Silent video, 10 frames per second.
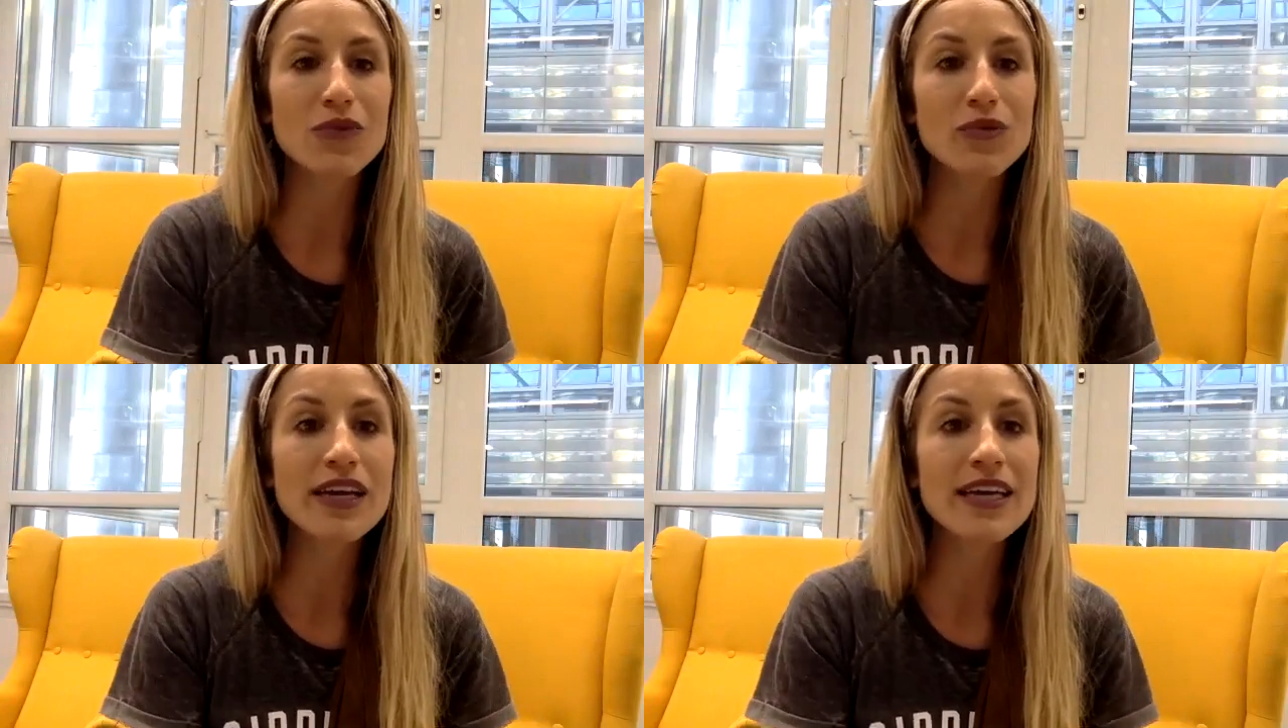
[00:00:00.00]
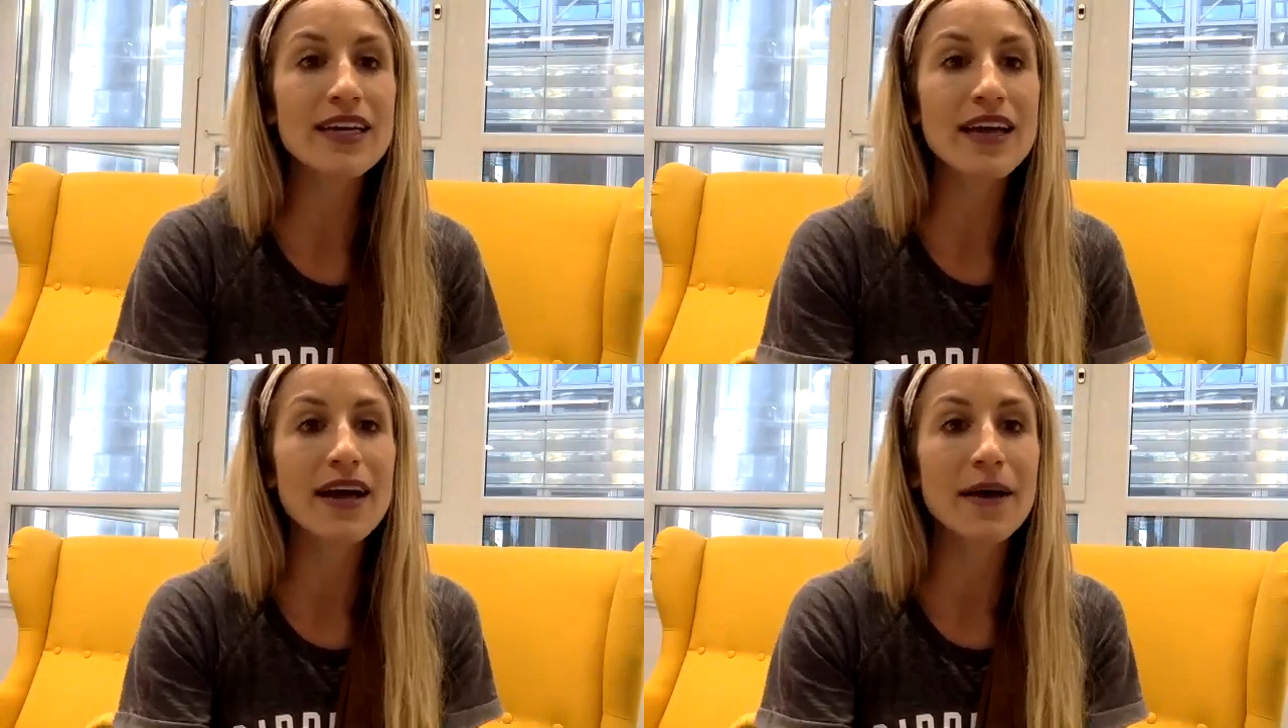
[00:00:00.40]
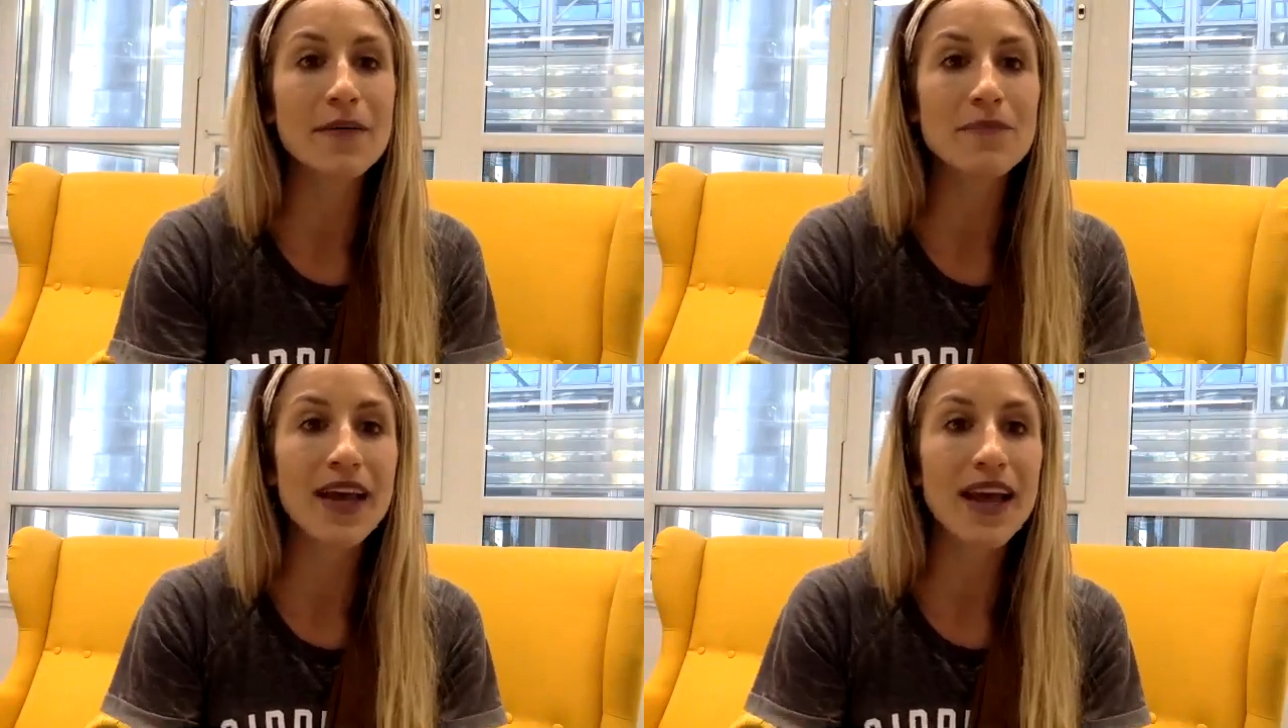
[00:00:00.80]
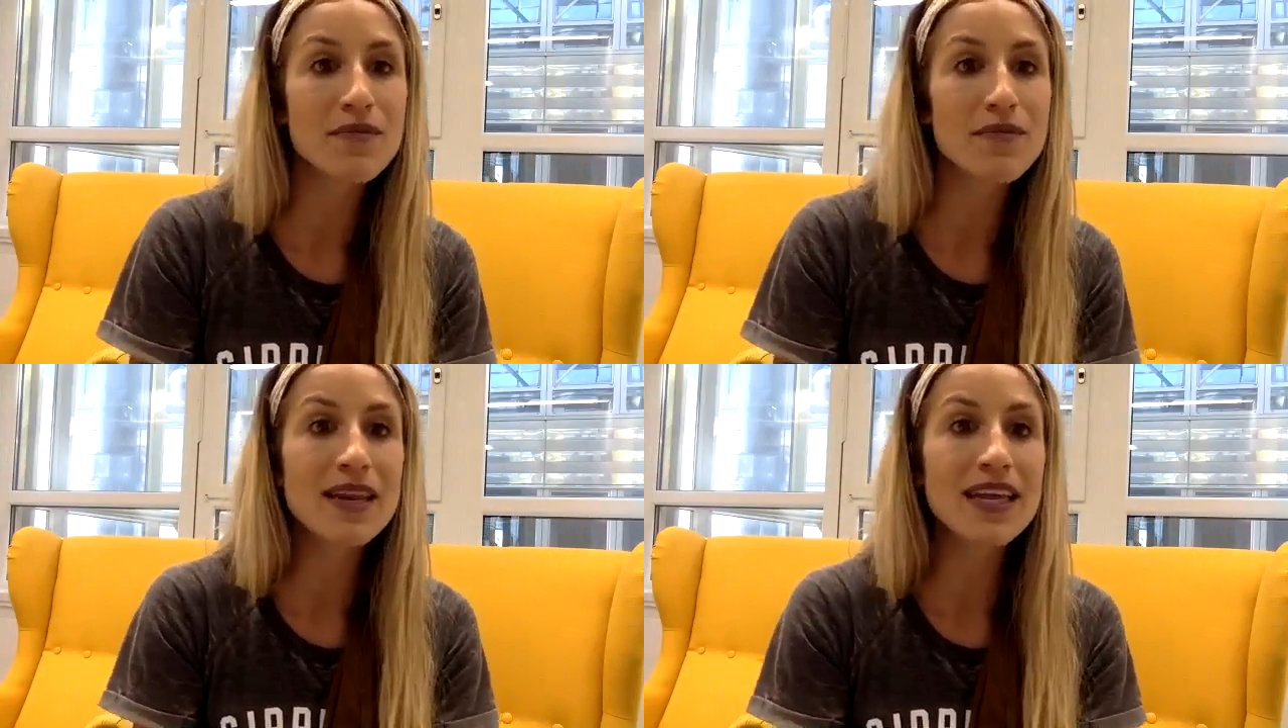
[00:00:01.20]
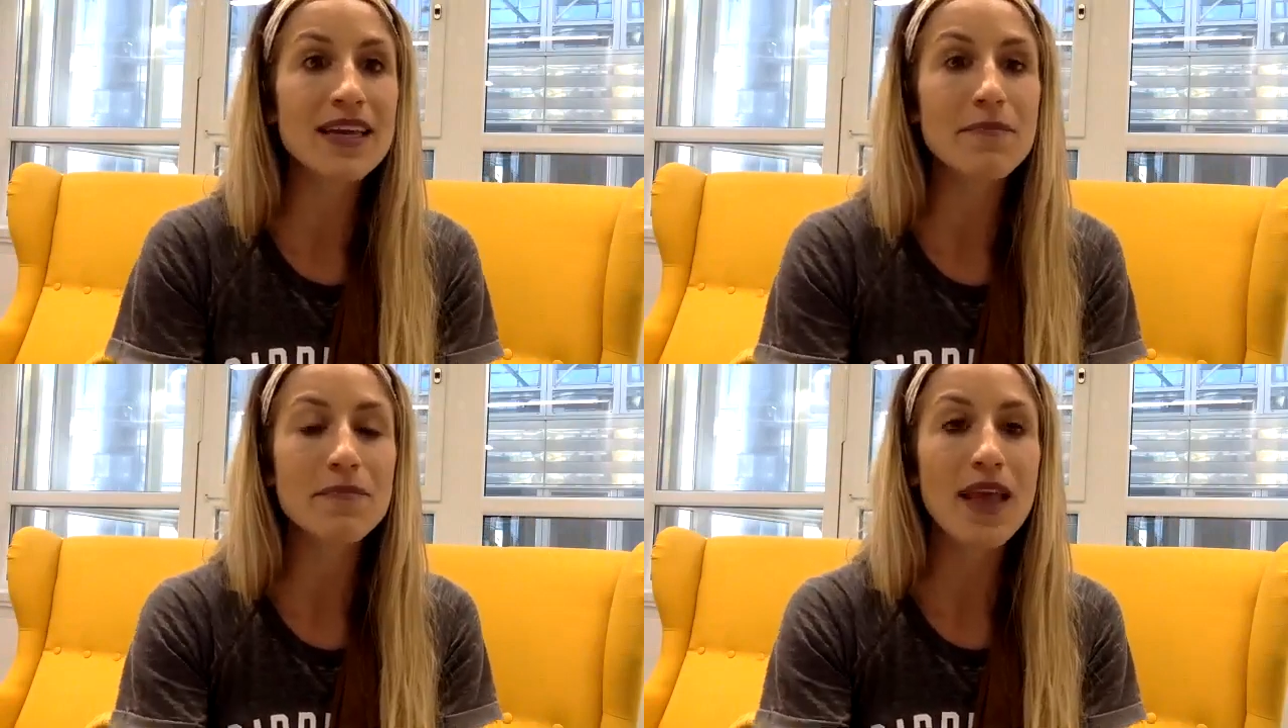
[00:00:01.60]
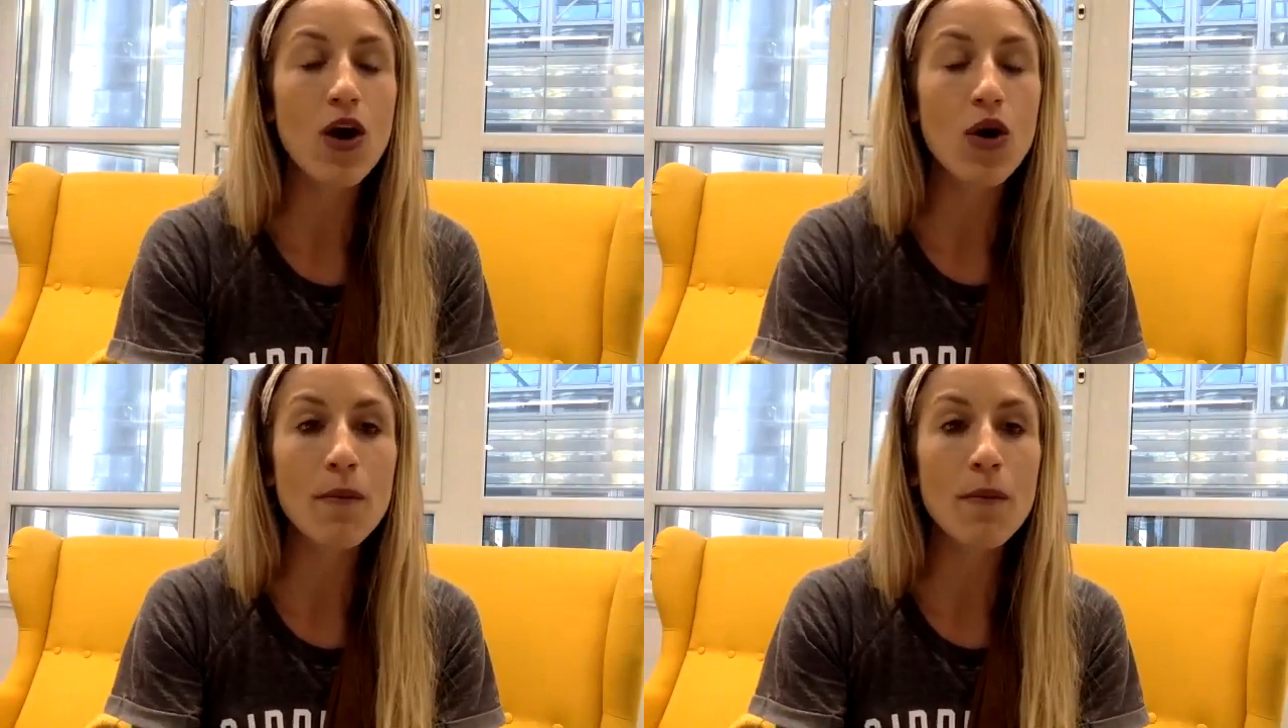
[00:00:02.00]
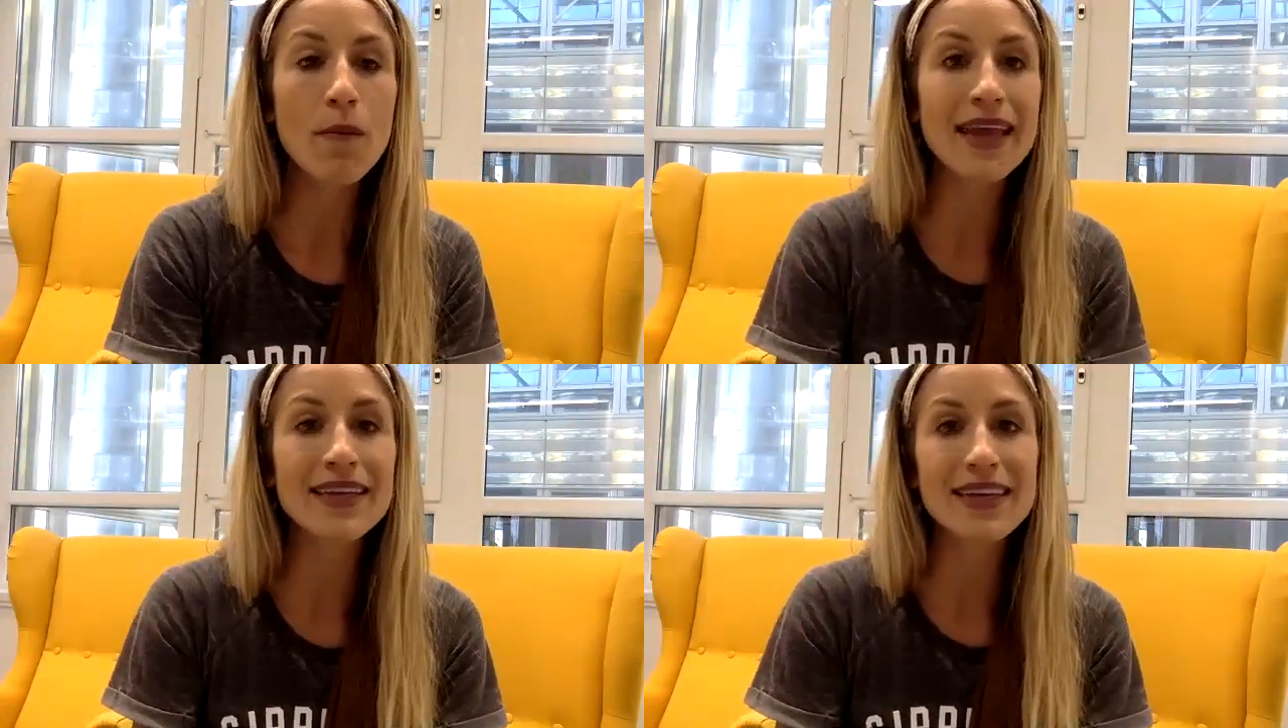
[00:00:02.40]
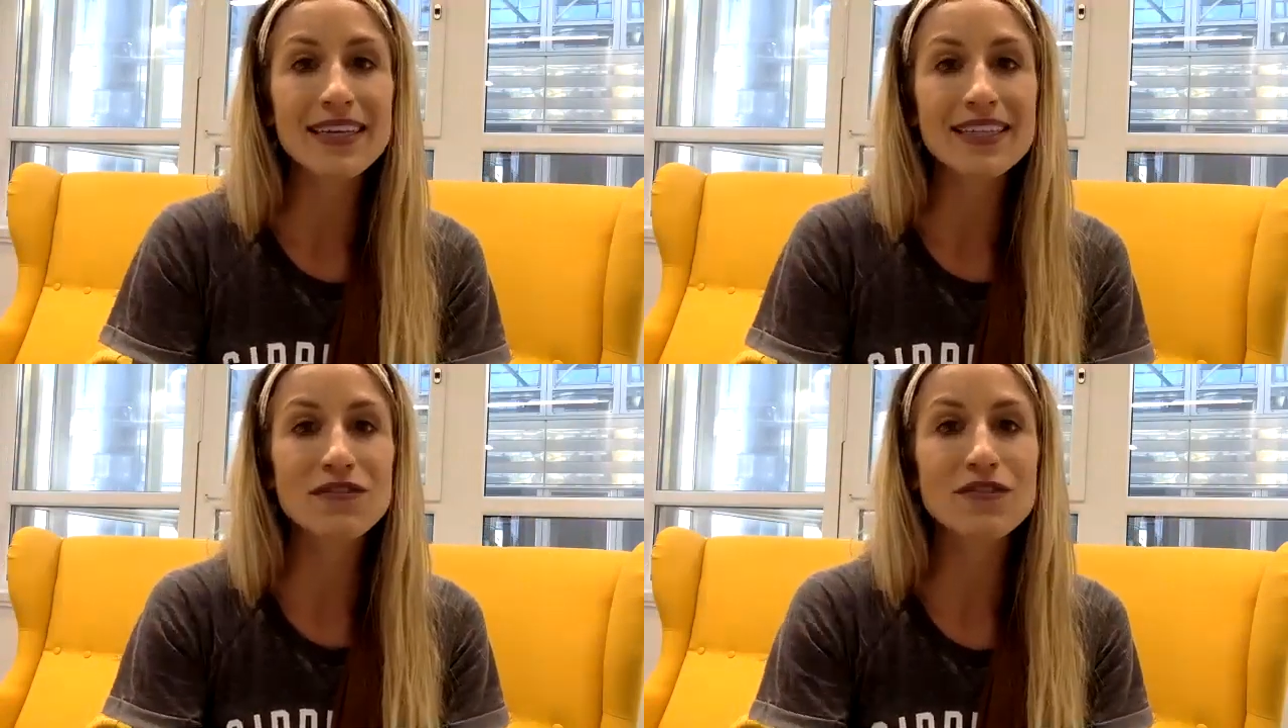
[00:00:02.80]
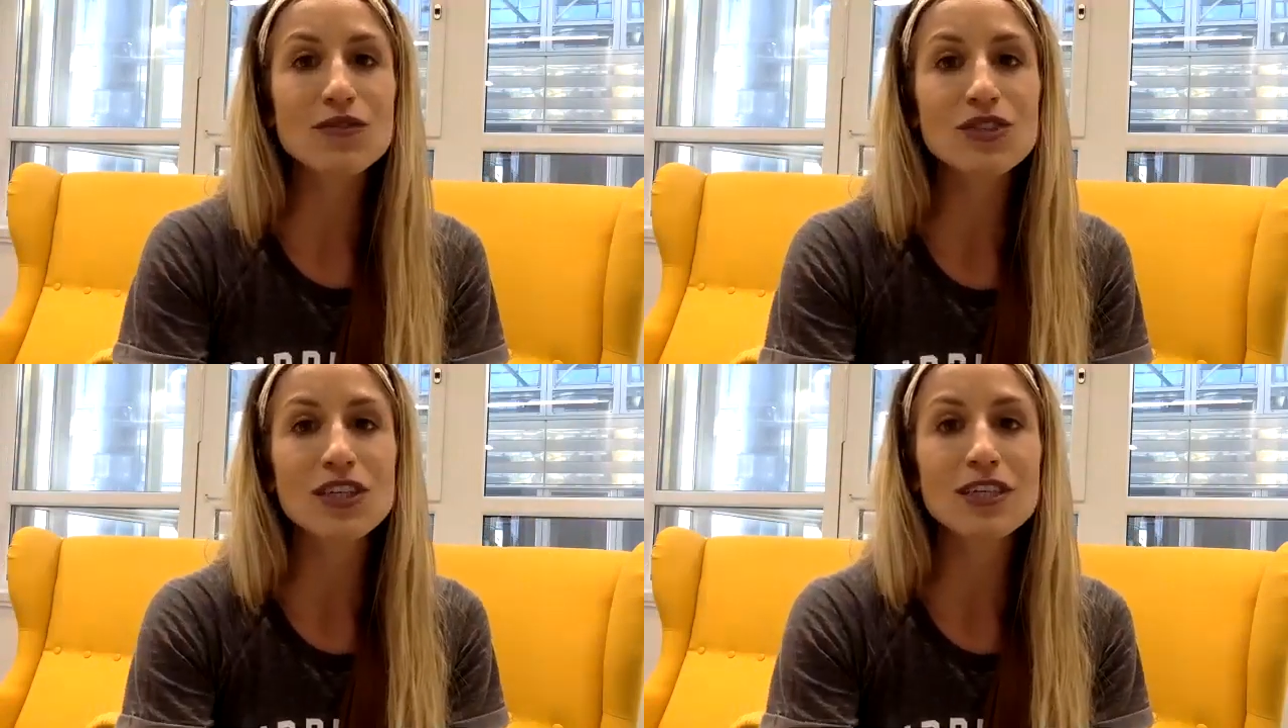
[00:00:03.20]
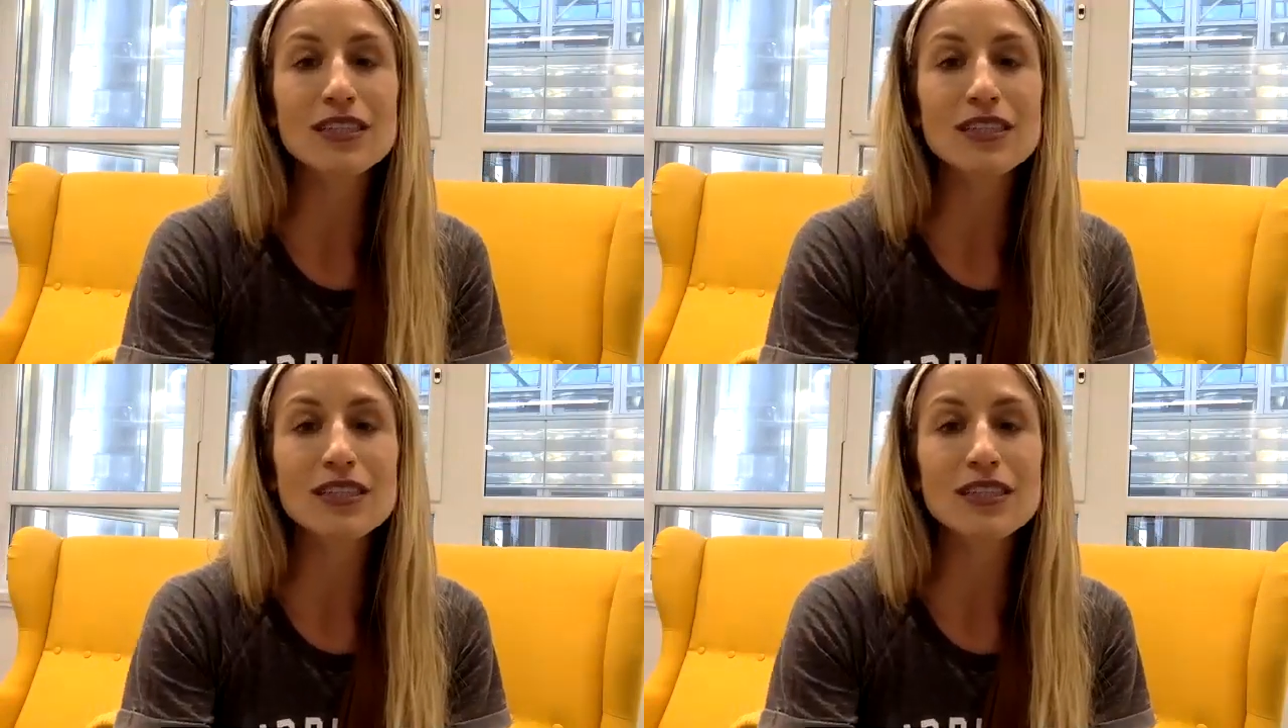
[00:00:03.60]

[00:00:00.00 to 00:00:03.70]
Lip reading: Reed kind of mini homemade diffuser,